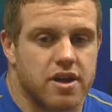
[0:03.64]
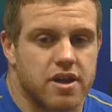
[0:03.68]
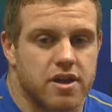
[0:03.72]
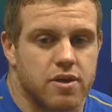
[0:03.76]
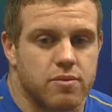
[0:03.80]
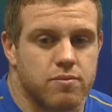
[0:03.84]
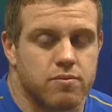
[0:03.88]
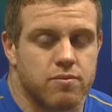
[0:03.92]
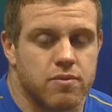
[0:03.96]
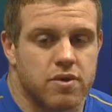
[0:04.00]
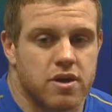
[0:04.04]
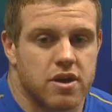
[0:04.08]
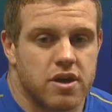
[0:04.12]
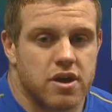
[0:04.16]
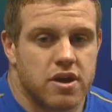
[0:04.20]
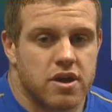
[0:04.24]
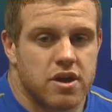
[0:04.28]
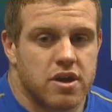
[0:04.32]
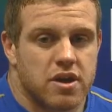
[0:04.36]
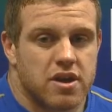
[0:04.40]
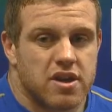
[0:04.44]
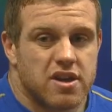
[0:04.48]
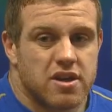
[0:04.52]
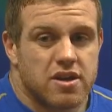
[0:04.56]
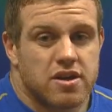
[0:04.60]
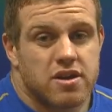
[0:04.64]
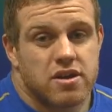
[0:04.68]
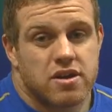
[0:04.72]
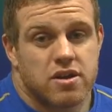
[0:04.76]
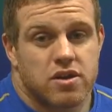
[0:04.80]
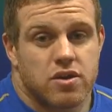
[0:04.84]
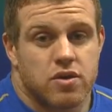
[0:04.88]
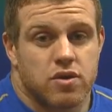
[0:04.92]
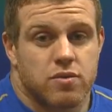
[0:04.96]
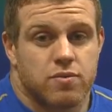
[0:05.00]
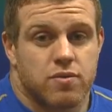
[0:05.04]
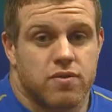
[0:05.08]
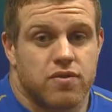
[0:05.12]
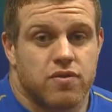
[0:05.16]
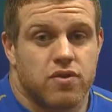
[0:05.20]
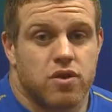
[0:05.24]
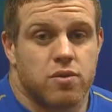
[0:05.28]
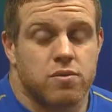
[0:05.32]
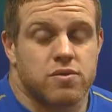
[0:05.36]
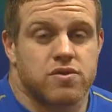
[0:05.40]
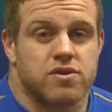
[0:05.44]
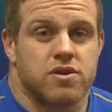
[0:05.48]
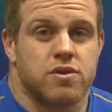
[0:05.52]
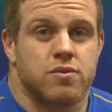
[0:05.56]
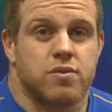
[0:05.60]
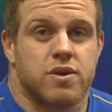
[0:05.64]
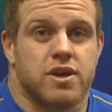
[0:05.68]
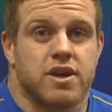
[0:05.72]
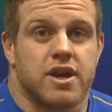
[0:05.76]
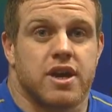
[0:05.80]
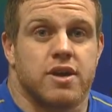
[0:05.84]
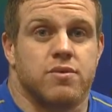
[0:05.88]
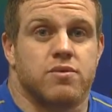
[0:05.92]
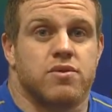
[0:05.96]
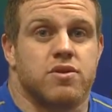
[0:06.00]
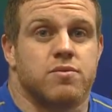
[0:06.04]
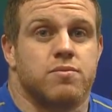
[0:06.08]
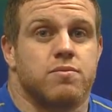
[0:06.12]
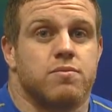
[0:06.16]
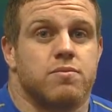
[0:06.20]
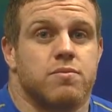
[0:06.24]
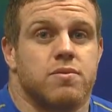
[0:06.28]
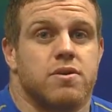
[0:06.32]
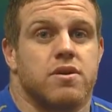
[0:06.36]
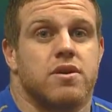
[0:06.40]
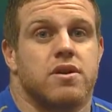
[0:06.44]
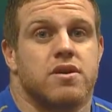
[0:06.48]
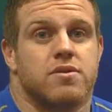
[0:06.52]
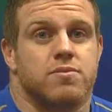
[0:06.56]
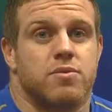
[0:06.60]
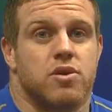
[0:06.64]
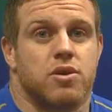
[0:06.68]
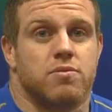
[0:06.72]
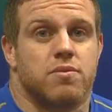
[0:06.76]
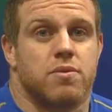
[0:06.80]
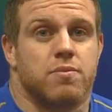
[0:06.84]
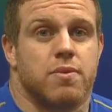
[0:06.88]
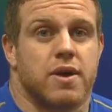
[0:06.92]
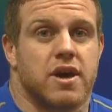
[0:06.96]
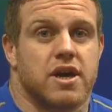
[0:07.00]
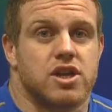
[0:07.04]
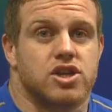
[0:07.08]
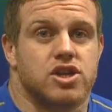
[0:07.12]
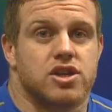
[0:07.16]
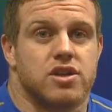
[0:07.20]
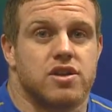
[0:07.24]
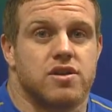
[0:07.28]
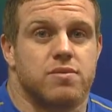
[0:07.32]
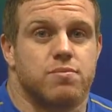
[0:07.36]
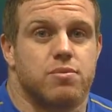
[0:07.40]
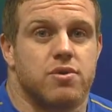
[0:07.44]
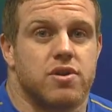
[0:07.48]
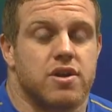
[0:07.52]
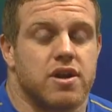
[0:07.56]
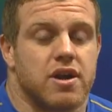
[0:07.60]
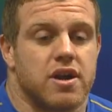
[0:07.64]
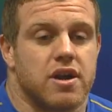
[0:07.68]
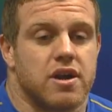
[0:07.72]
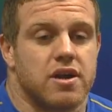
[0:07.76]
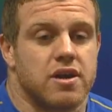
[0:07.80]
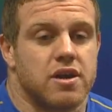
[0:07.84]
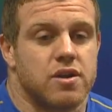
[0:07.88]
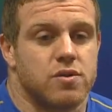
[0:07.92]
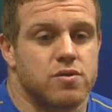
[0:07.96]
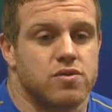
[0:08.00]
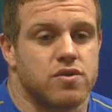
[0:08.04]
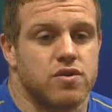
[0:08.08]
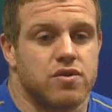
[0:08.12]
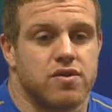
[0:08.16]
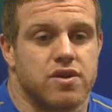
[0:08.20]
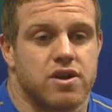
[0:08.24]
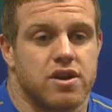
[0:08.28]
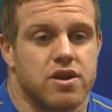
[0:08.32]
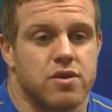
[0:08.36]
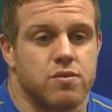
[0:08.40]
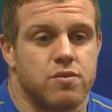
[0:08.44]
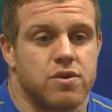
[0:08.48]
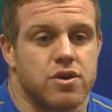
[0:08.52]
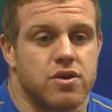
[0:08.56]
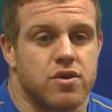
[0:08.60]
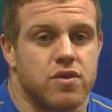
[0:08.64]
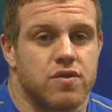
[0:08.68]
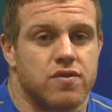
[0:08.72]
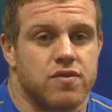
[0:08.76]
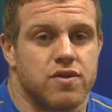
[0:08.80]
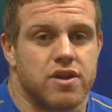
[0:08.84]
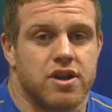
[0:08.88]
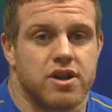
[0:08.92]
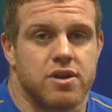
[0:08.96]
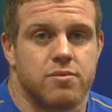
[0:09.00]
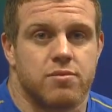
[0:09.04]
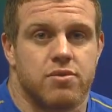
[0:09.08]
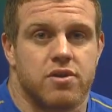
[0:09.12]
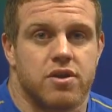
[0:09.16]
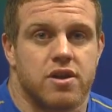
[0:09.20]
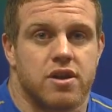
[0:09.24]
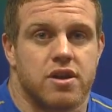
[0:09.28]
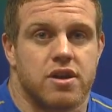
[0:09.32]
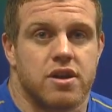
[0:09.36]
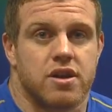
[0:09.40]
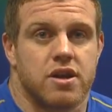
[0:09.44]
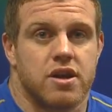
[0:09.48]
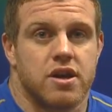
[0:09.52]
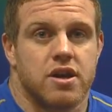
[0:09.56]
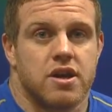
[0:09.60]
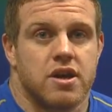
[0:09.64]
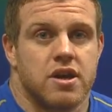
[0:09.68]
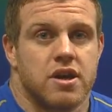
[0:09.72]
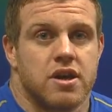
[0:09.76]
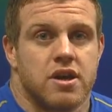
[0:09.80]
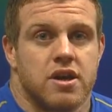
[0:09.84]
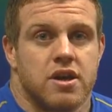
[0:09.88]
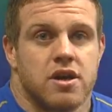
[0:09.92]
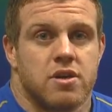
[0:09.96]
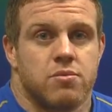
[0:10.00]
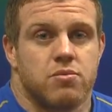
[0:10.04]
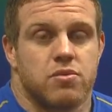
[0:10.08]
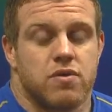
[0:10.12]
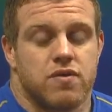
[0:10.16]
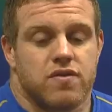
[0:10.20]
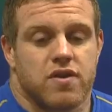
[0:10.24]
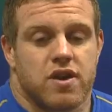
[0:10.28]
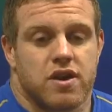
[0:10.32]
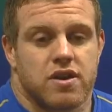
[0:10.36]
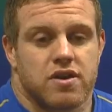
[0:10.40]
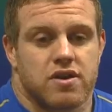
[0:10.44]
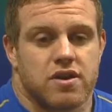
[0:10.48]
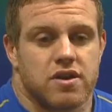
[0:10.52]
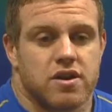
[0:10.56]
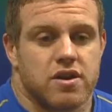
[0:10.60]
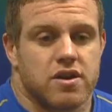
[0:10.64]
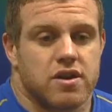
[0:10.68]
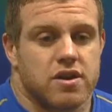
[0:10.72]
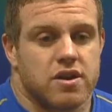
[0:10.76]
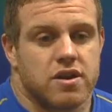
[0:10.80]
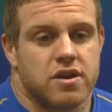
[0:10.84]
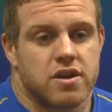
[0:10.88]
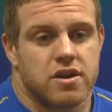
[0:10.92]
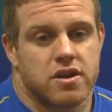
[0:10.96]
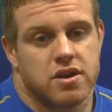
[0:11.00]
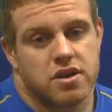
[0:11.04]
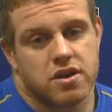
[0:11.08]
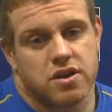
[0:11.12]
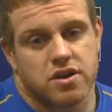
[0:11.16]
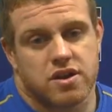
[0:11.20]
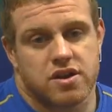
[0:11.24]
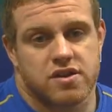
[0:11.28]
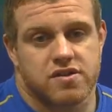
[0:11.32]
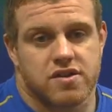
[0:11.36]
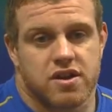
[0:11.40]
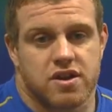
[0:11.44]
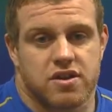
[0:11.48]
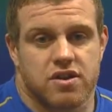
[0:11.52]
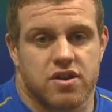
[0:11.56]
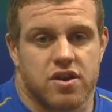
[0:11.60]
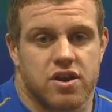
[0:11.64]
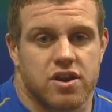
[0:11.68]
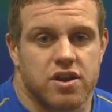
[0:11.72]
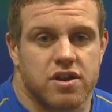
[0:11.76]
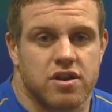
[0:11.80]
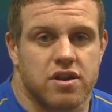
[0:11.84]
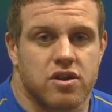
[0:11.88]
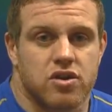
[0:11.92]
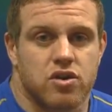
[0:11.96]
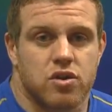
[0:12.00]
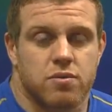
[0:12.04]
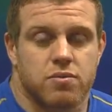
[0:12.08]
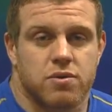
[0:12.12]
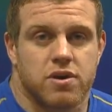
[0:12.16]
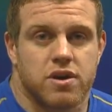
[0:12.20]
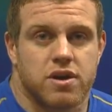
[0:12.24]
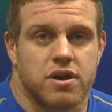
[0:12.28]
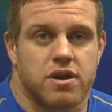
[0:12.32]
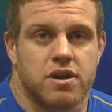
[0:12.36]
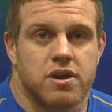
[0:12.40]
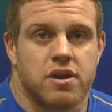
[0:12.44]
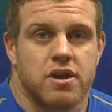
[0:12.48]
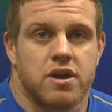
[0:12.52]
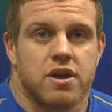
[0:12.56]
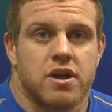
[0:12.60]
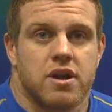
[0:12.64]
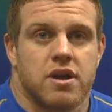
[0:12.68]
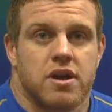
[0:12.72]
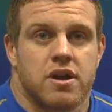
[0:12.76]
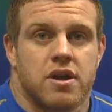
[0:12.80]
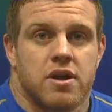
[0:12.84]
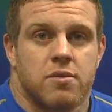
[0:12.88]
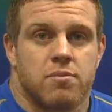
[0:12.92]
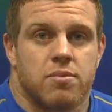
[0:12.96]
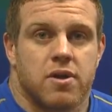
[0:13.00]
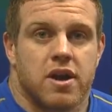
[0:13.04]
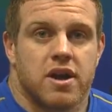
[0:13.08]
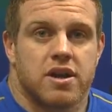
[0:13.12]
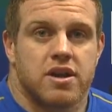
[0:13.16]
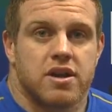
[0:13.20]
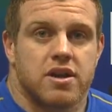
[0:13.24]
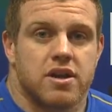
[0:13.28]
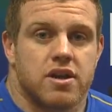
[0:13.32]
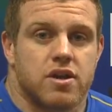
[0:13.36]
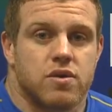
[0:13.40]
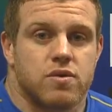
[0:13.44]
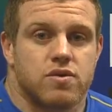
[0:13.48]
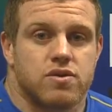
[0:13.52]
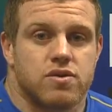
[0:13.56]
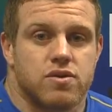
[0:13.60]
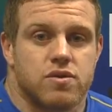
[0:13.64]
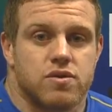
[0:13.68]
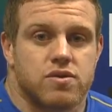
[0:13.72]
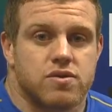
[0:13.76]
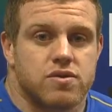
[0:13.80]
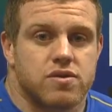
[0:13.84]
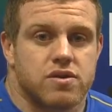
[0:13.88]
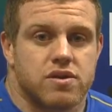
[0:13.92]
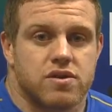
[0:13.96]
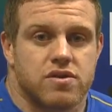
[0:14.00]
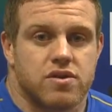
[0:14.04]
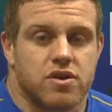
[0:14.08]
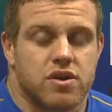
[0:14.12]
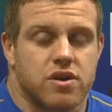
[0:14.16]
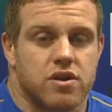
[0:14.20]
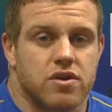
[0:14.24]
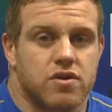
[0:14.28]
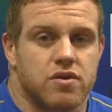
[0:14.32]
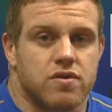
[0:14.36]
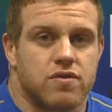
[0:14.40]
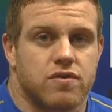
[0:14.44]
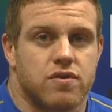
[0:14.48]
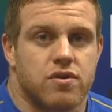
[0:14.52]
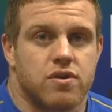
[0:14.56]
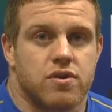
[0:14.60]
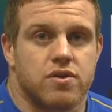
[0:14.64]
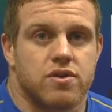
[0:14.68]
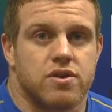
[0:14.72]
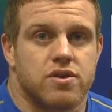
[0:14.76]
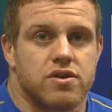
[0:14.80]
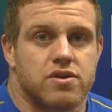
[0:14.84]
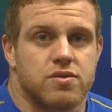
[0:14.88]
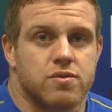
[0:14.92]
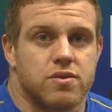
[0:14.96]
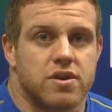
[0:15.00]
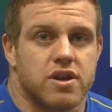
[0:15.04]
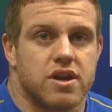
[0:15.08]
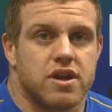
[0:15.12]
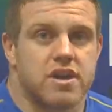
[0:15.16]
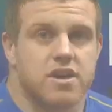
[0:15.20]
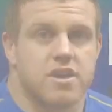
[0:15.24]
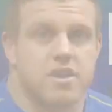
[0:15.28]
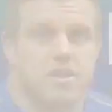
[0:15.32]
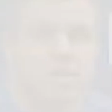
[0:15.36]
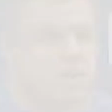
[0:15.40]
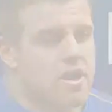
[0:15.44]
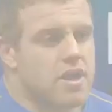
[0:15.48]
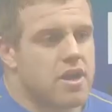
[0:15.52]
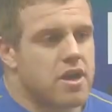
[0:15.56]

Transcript: you know, the performance in the weekend was a small bit patchy, but it's good to get a win over in Edinburgh and move on to, like I said, the Heineken Cup kind of bracket now. So it's exciting, looking forward to this weekend.